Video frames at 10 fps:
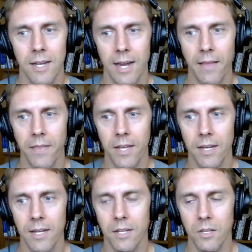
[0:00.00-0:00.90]
And
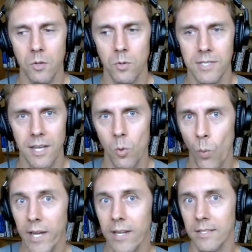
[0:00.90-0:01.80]
then you, instead of
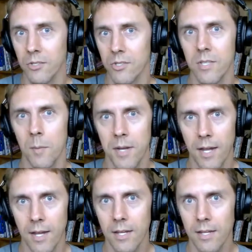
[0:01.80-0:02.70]
waiting until
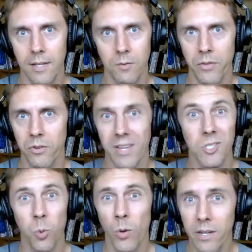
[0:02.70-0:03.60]
someday, whether that's
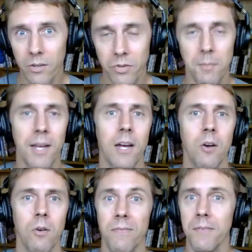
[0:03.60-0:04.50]
20 years from now
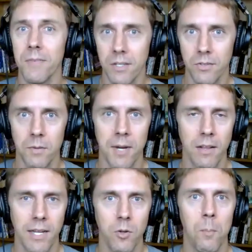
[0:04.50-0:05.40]
or 50 years from now,
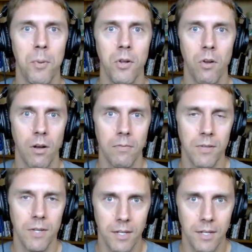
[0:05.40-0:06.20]
like, don't put off